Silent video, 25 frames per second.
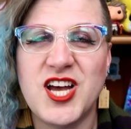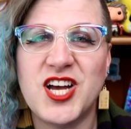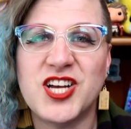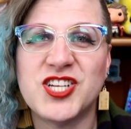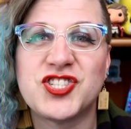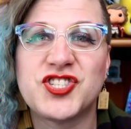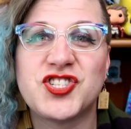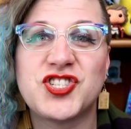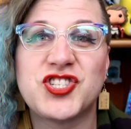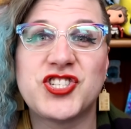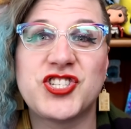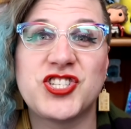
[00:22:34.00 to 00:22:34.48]

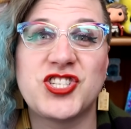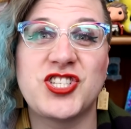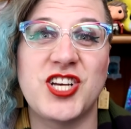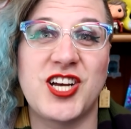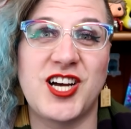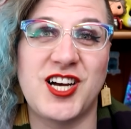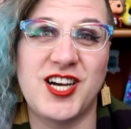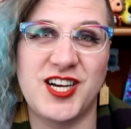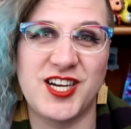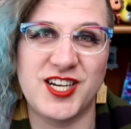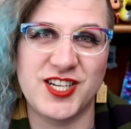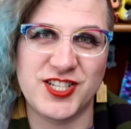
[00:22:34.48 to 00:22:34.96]

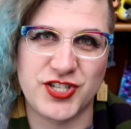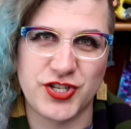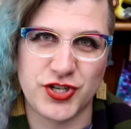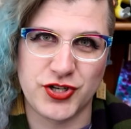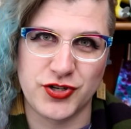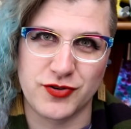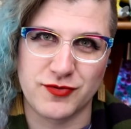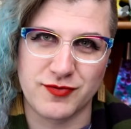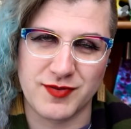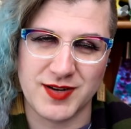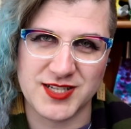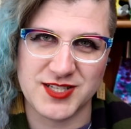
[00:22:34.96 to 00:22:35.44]
Such
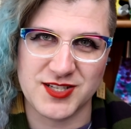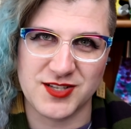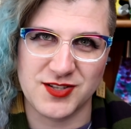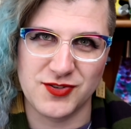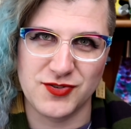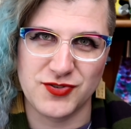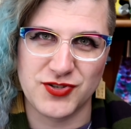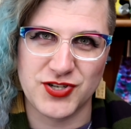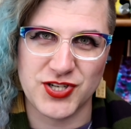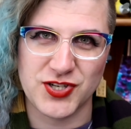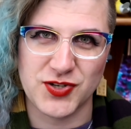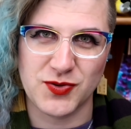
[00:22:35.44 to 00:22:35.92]
good
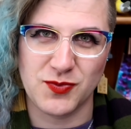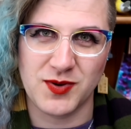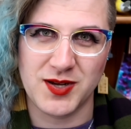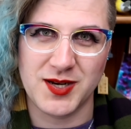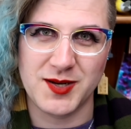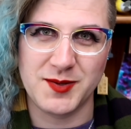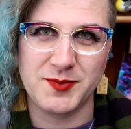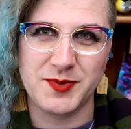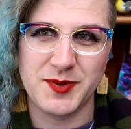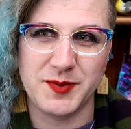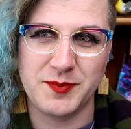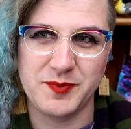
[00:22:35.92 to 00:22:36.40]
resolution to what
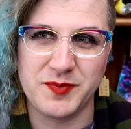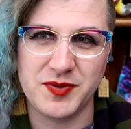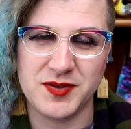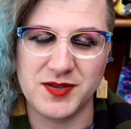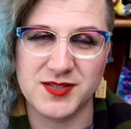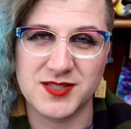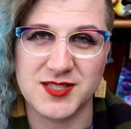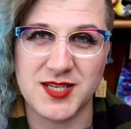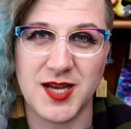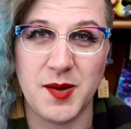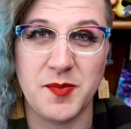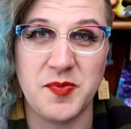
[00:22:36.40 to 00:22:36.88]
had been
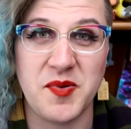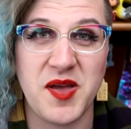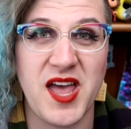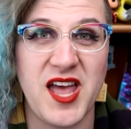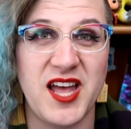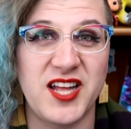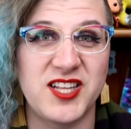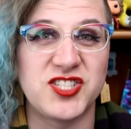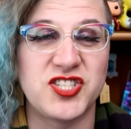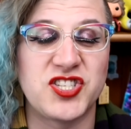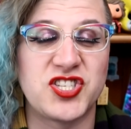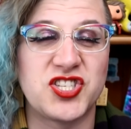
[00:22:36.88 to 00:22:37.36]
built up
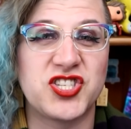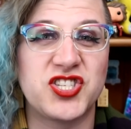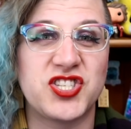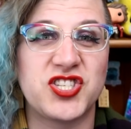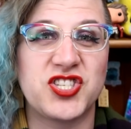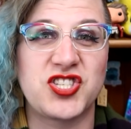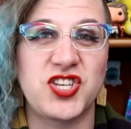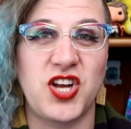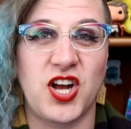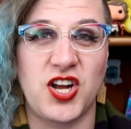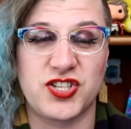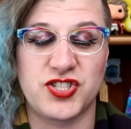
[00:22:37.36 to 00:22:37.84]
and
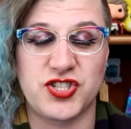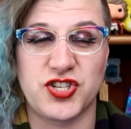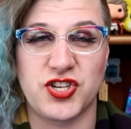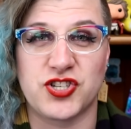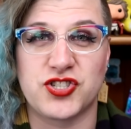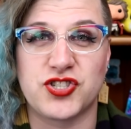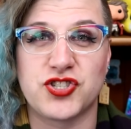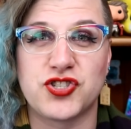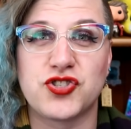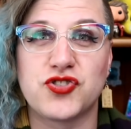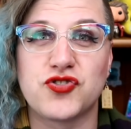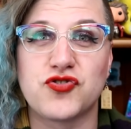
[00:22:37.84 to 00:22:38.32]
such a
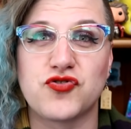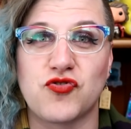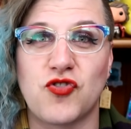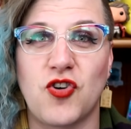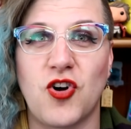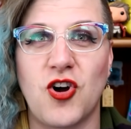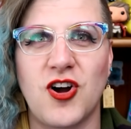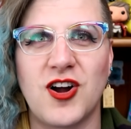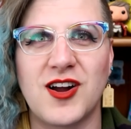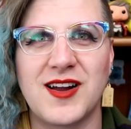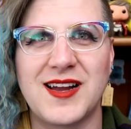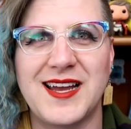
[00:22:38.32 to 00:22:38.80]

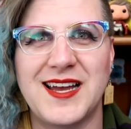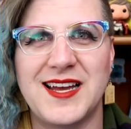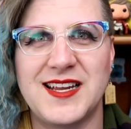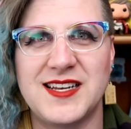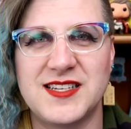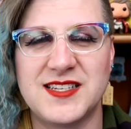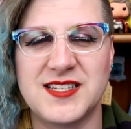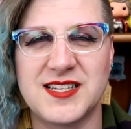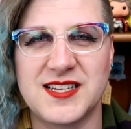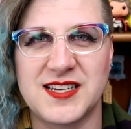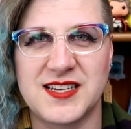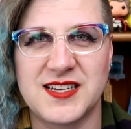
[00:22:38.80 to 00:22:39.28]
strong
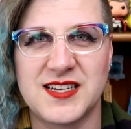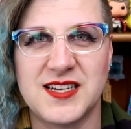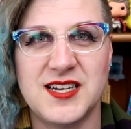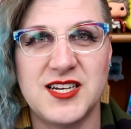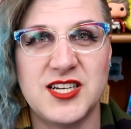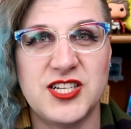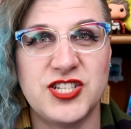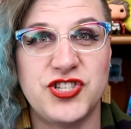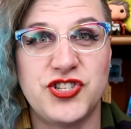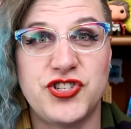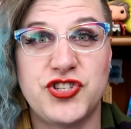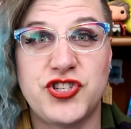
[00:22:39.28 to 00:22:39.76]
ending.
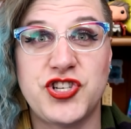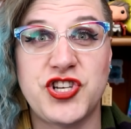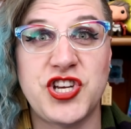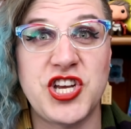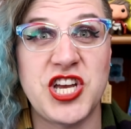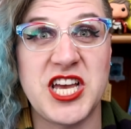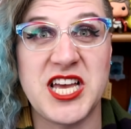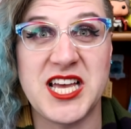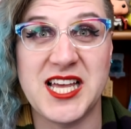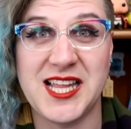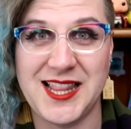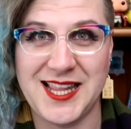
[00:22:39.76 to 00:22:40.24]

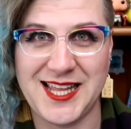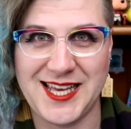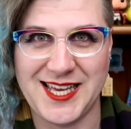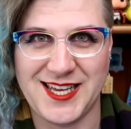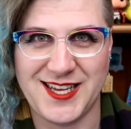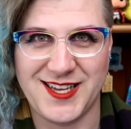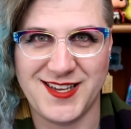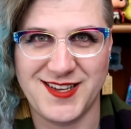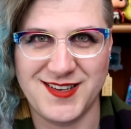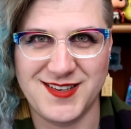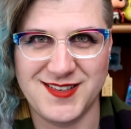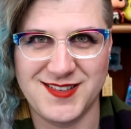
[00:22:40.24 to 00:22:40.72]
Chilling.